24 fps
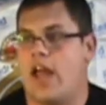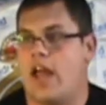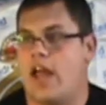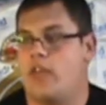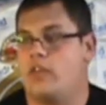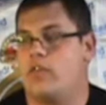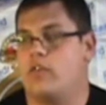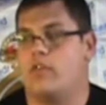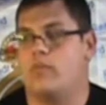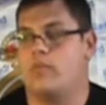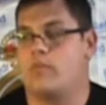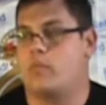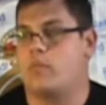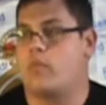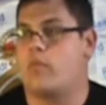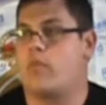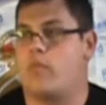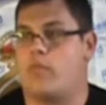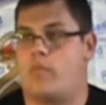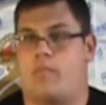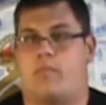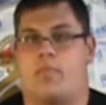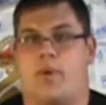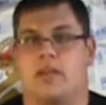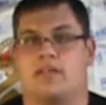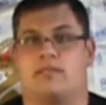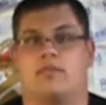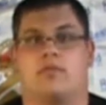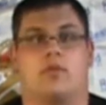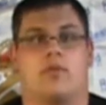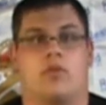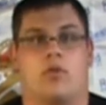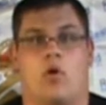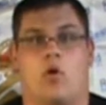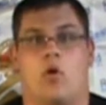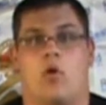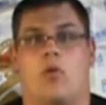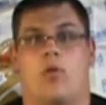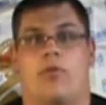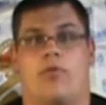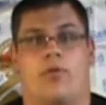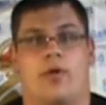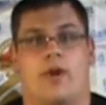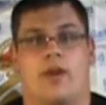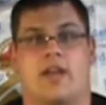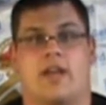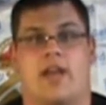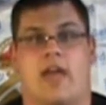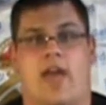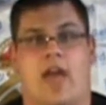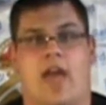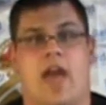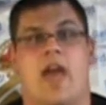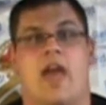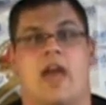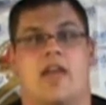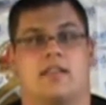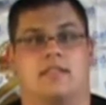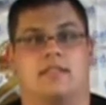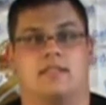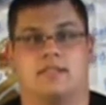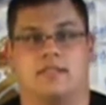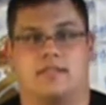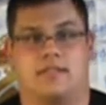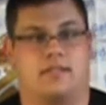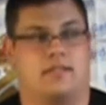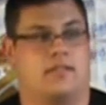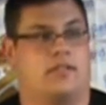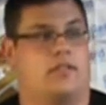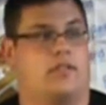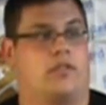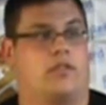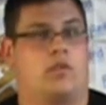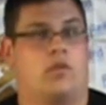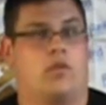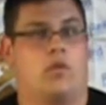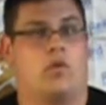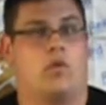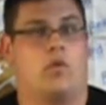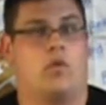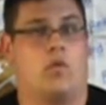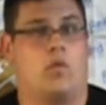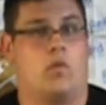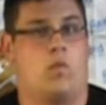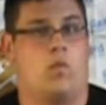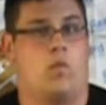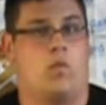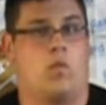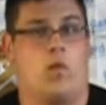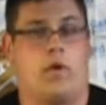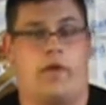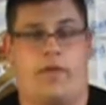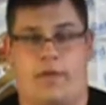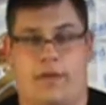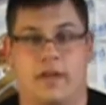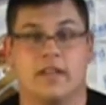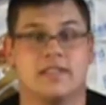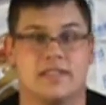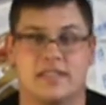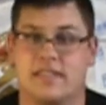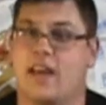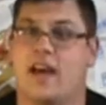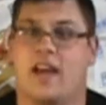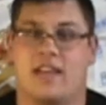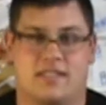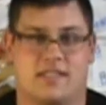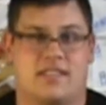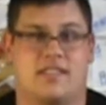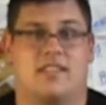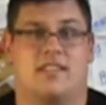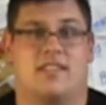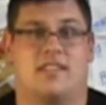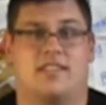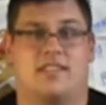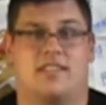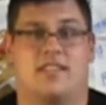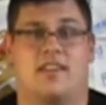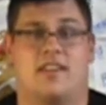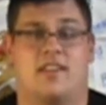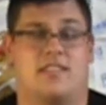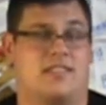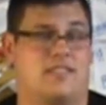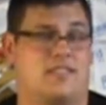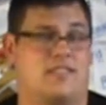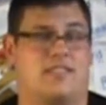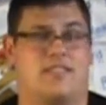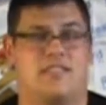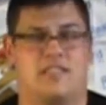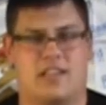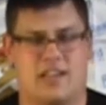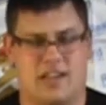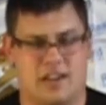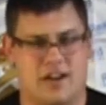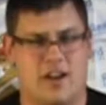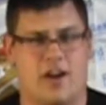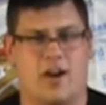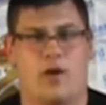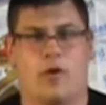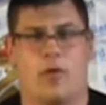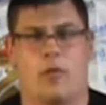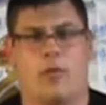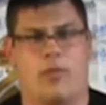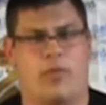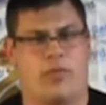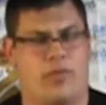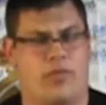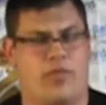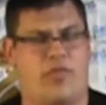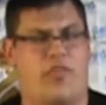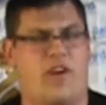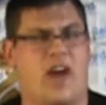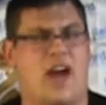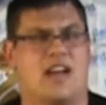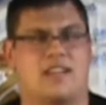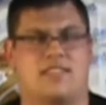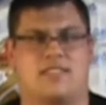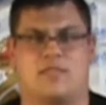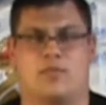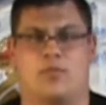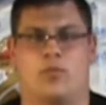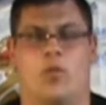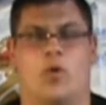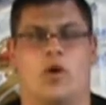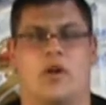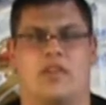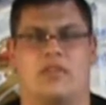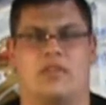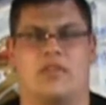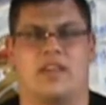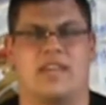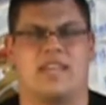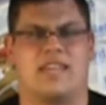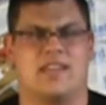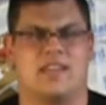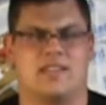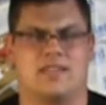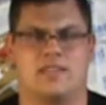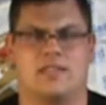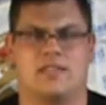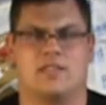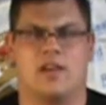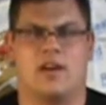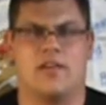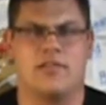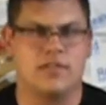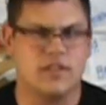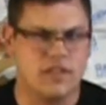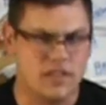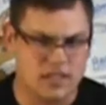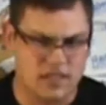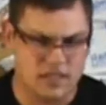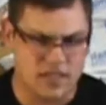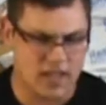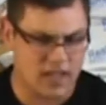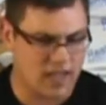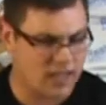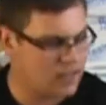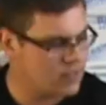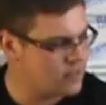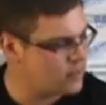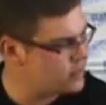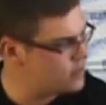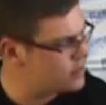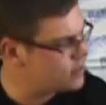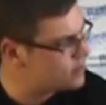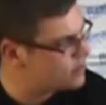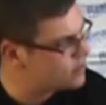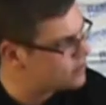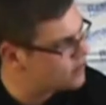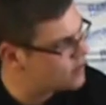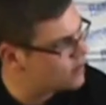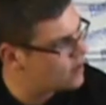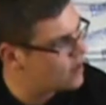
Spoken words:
And basically the whole thing ends with incest. Because, that's what the kids love these days.